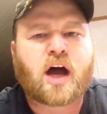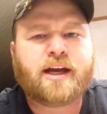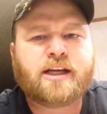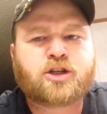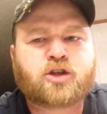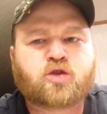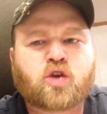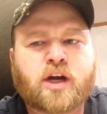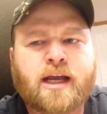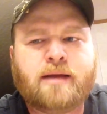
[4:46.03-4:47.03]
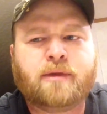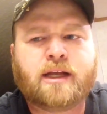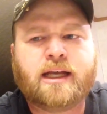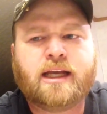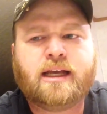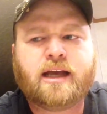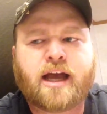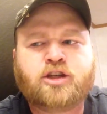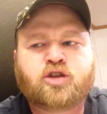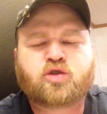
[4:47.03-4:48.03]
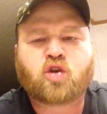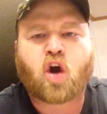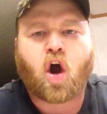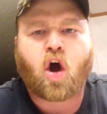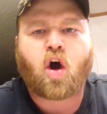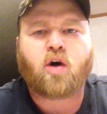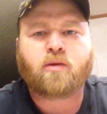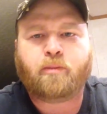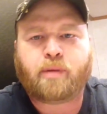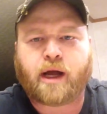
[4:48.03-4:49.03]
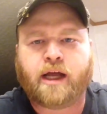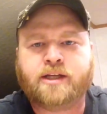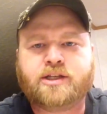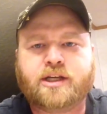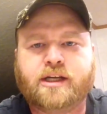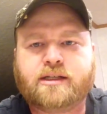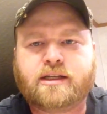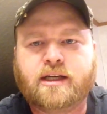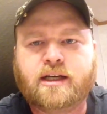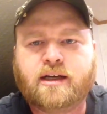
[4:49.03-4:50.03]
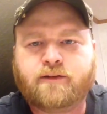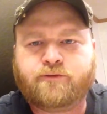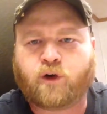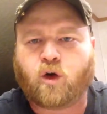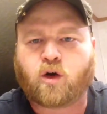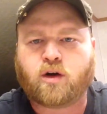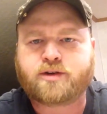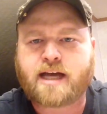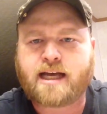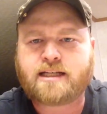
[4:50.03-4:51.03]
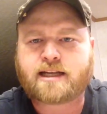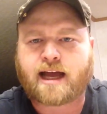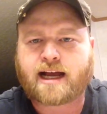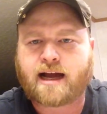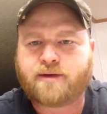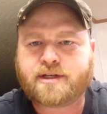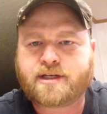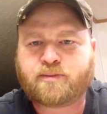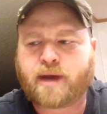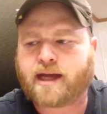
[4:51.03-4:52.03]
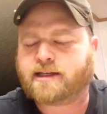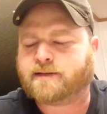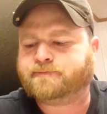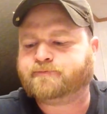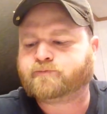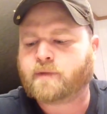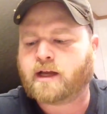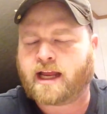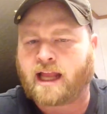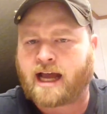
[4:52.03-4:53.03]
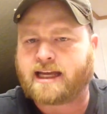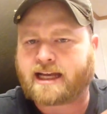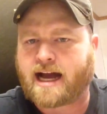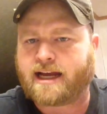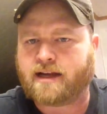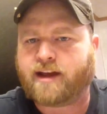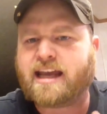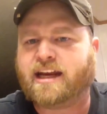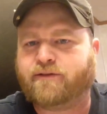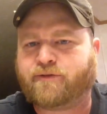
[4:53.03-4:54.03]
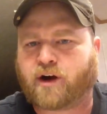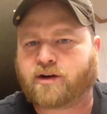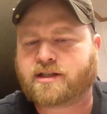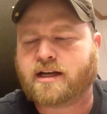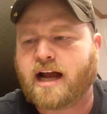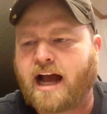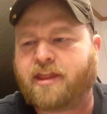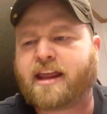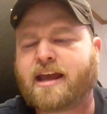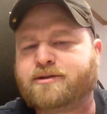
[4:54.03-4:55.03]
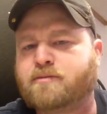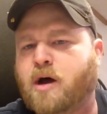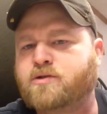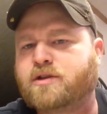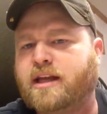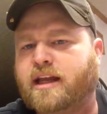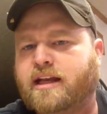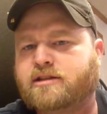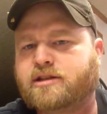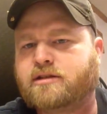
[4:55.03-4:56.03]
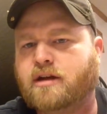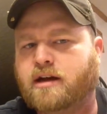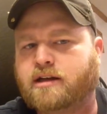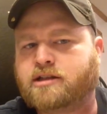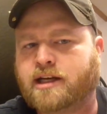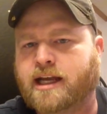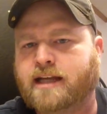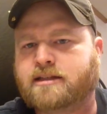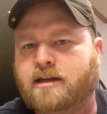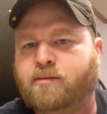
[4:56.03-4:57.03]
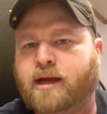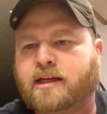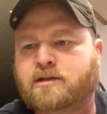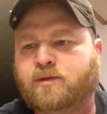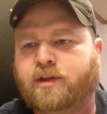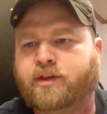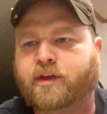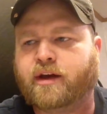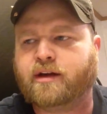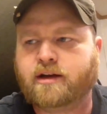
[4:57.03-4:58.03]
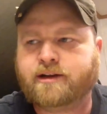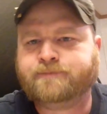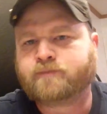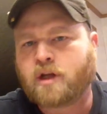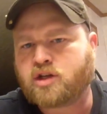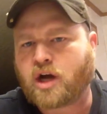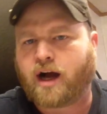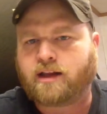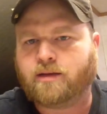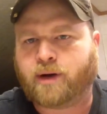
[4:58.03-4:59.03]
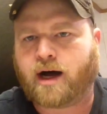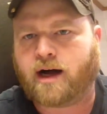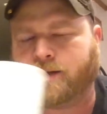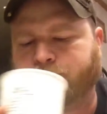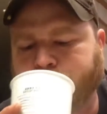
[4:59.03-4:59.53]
extremely a strong, pungent, floral taste like I was expecting, and like it kind of hit at first. I think that was mostly the chinense mixed with the chocolate pod.